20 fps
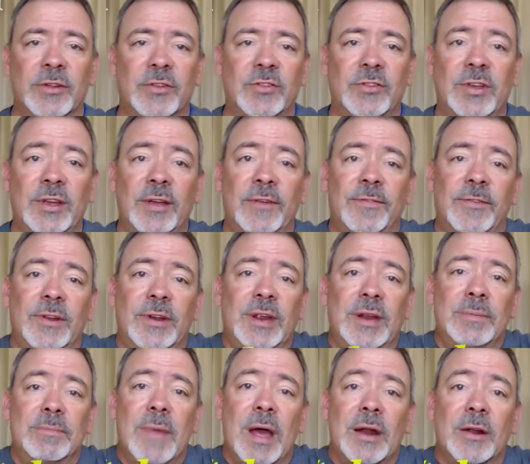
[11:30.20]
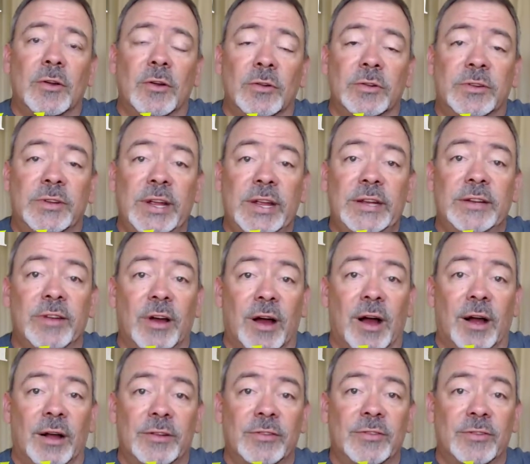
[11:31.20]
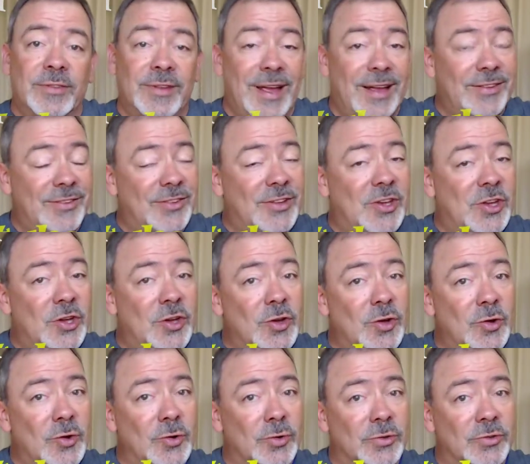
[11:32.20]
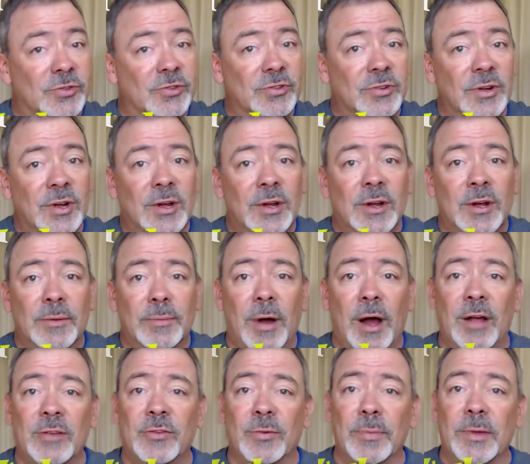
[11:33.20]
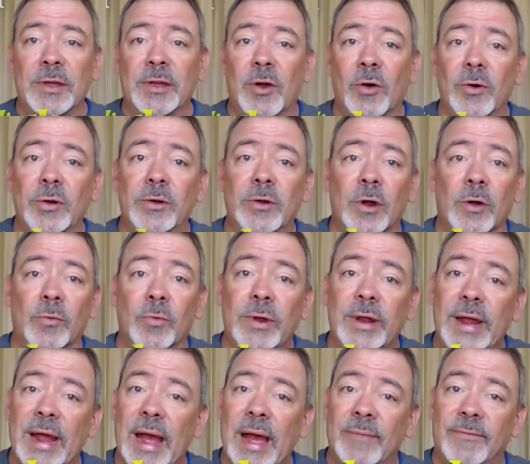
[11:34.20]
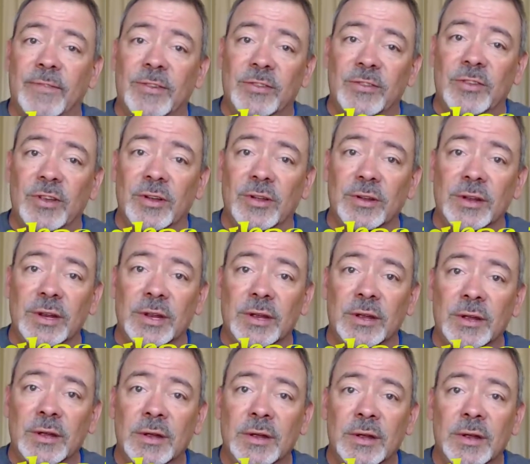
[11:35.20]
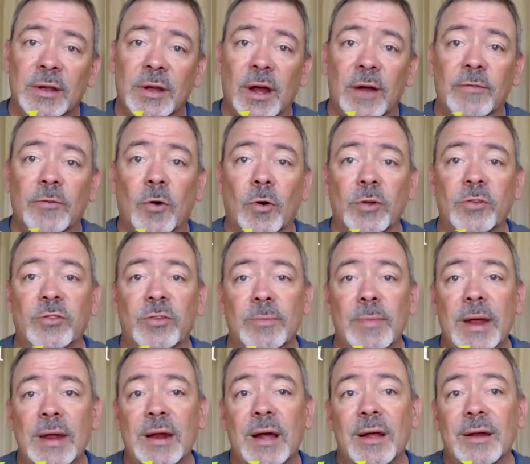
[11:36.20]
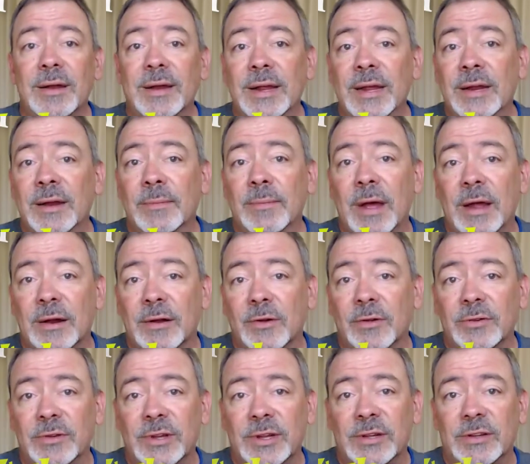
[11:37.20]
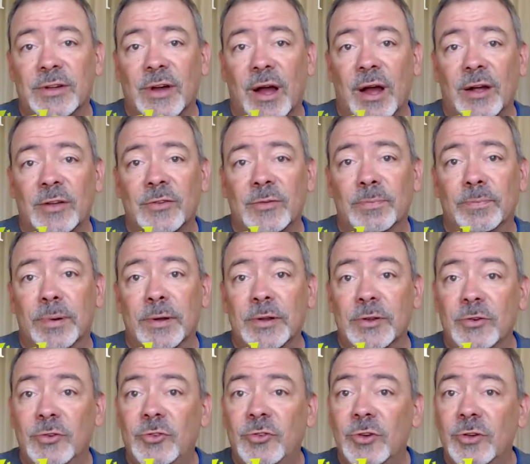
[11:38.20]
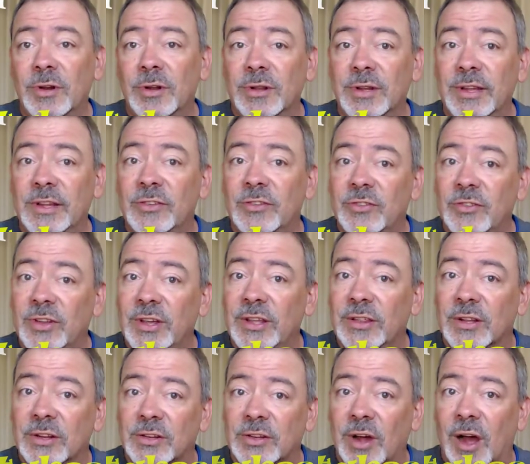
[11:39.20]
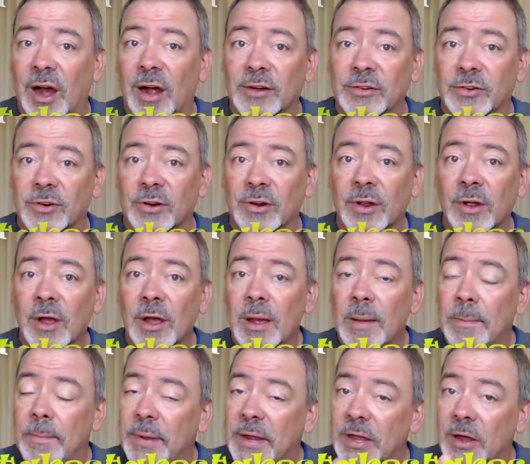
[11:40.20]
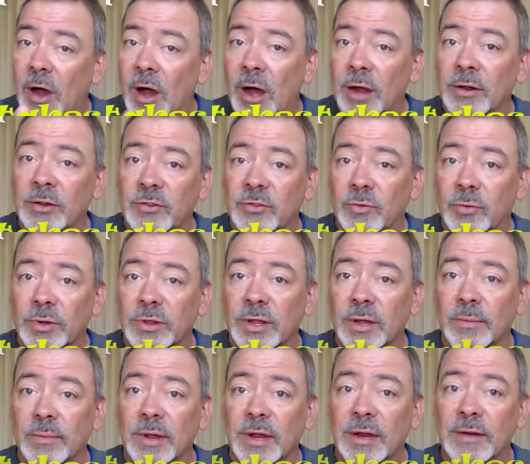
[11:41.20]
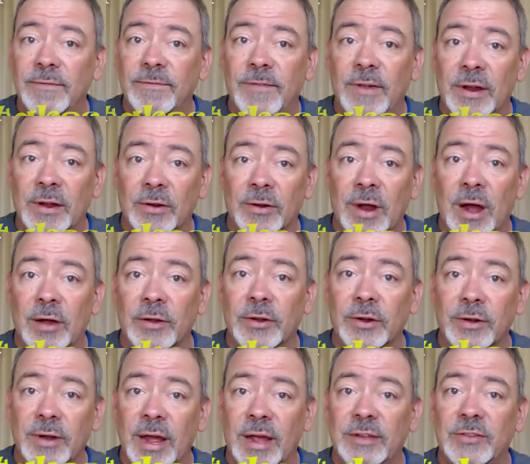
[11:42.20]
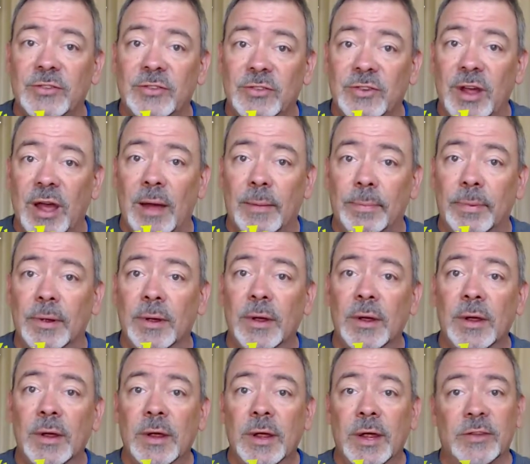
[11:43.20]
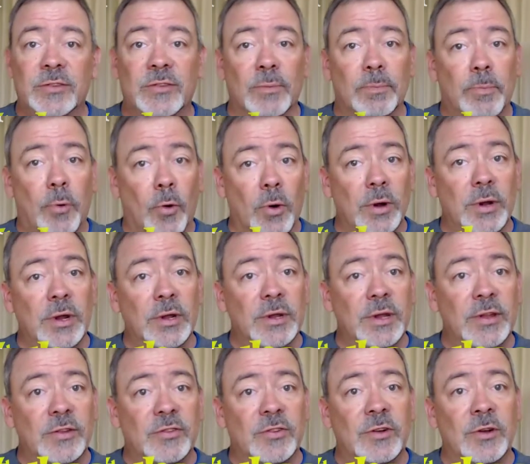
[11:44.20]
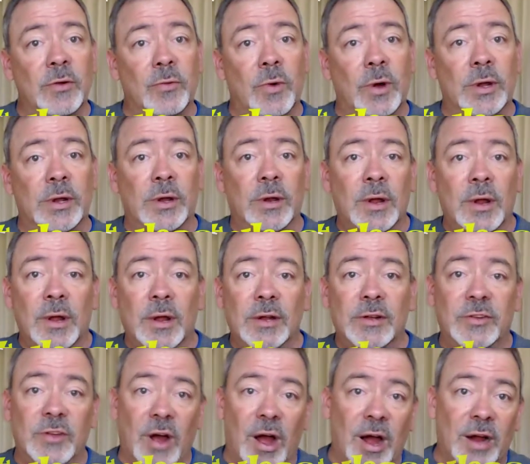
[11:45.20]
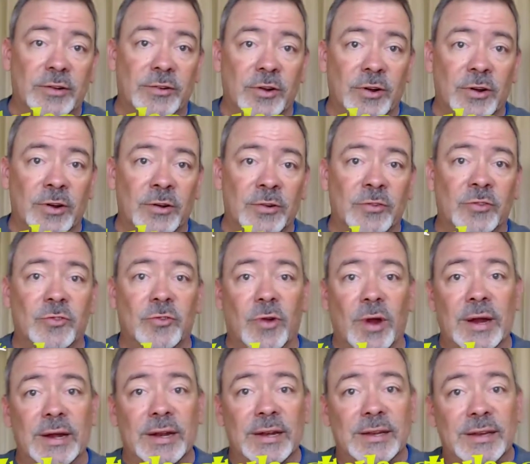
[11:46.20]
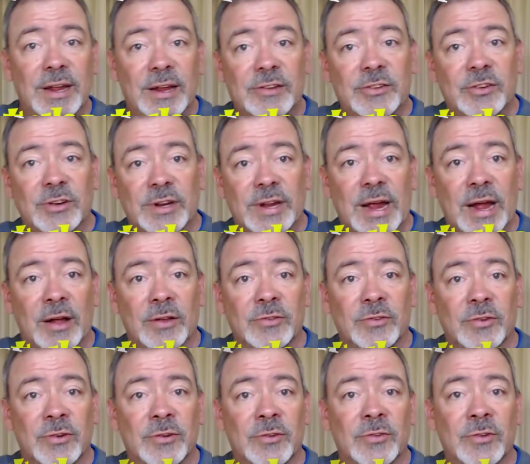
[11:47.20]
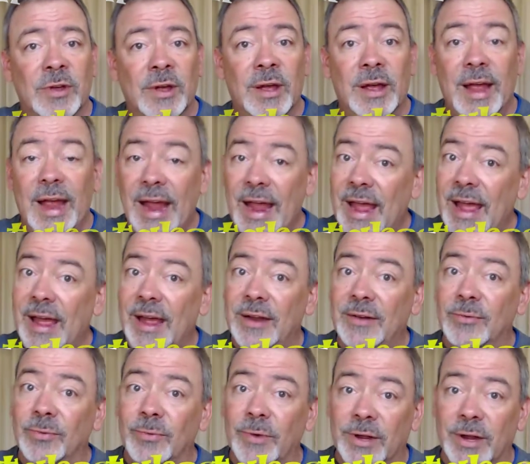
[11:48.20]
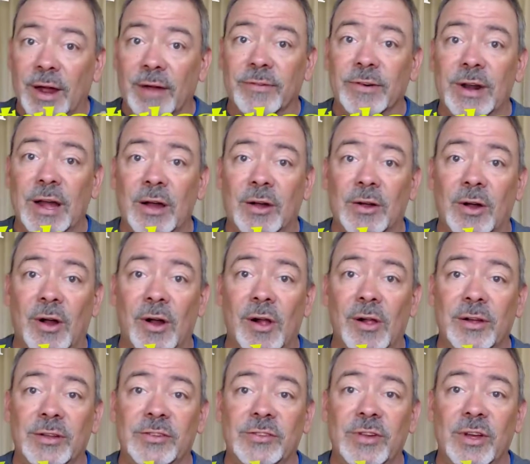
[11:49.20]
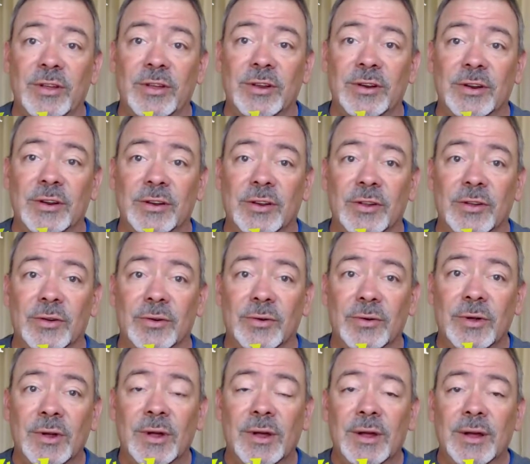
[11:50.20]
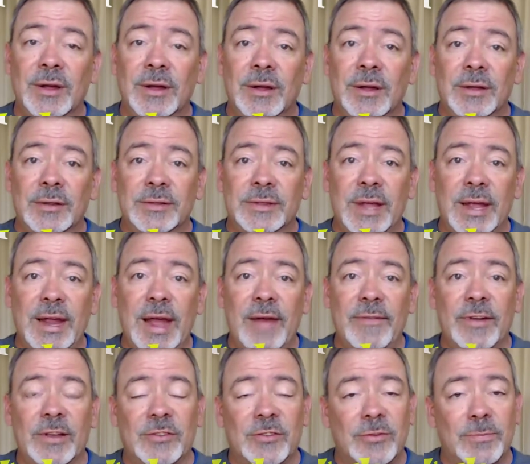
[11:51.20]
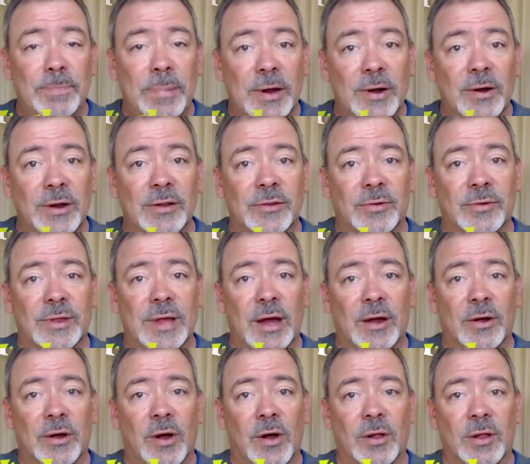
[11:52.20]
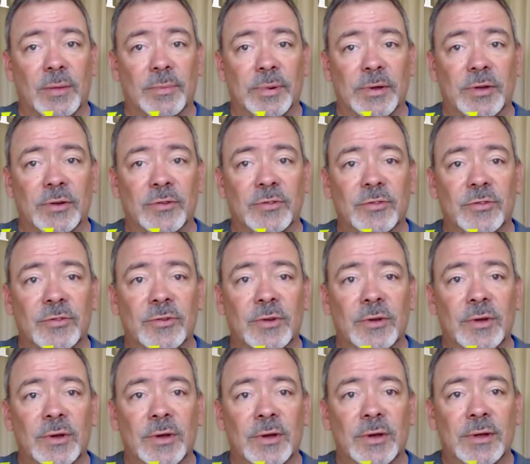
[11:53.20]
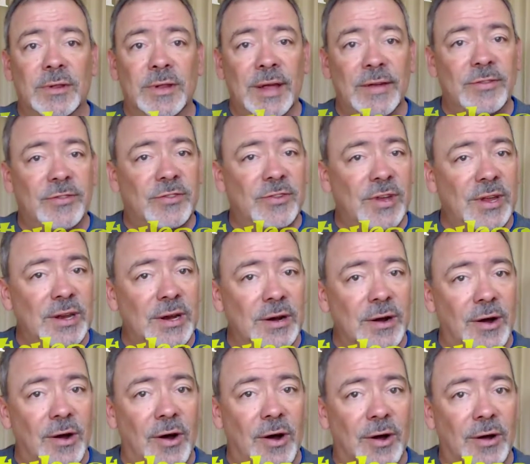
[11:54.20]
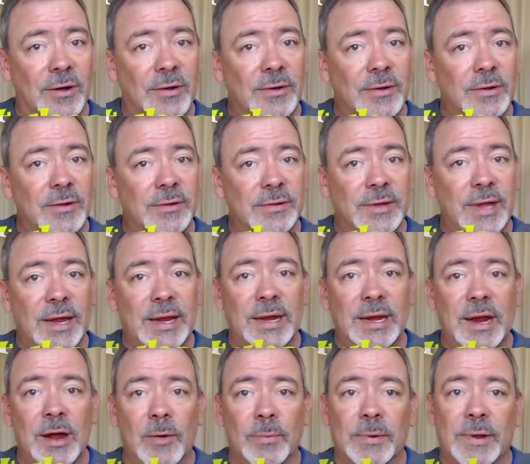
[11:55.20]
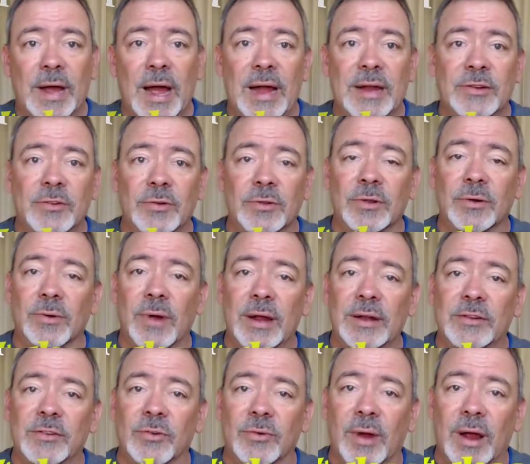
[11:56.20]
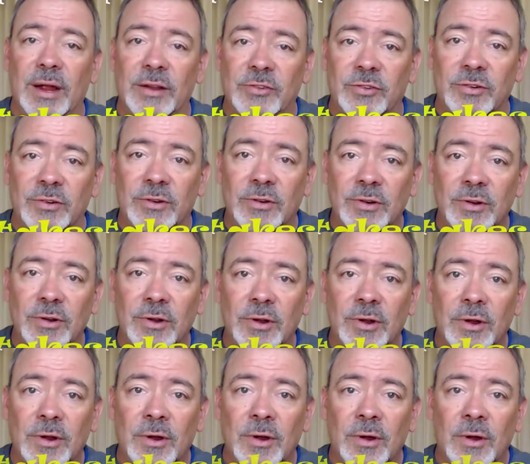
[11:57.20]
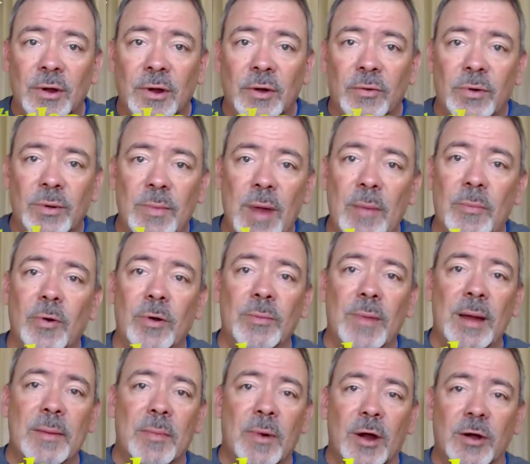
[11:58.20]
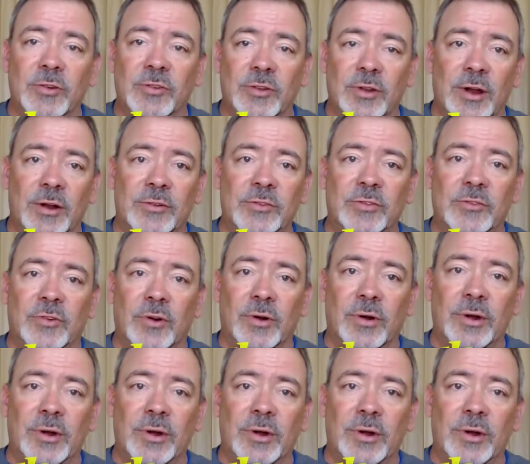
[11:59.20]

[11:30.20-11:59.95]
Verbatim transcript: to see if you need medical detox. That's huge. Possibly going to a rehab facility of course, you may not need a medical detox, but you should at least see the doctor. Be honest with him and figure out your next step. It's important to listen to what doctors, trained addiction counselors, and recovered alcoholics tell you to do. They have experience with alcohol abuse. They've seen it all. They can help guide you in the right direction. Remember in my martial arts